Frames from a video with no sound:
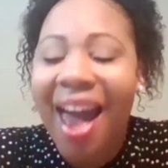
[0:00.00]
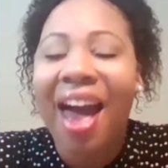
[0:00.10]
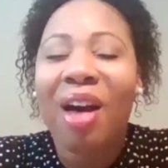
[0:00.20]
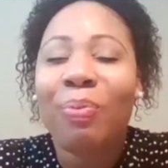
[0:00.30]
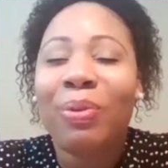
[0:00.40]

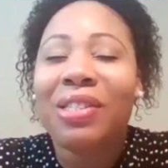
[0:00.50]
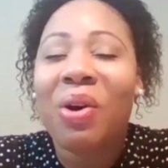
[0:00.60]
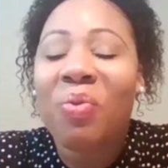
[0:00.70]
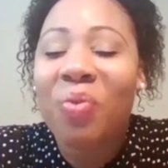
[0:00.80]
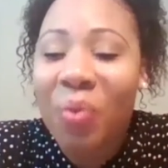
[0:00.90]

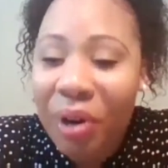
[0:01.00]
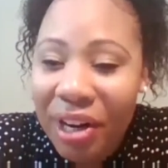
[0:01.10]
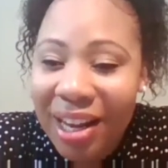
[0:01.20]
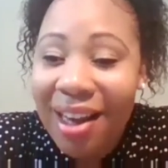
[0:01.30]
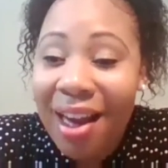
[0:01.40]
episode
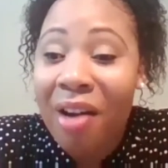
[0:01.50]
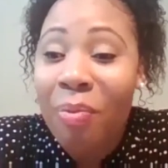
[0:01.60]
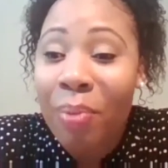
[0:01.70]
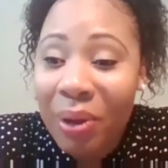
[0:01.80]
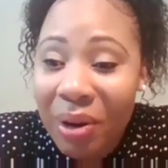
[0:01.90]
40 of
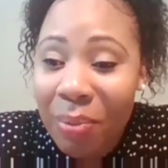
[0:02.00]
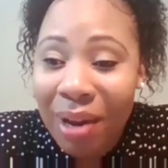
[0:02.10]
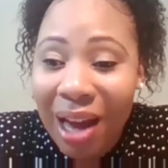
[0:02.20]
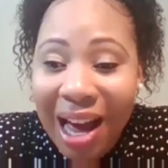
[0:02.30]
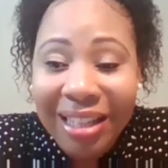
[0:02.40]
Building
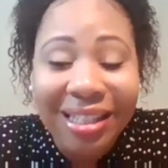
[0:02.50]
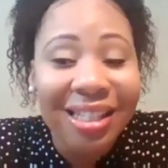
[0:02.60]
Blocks.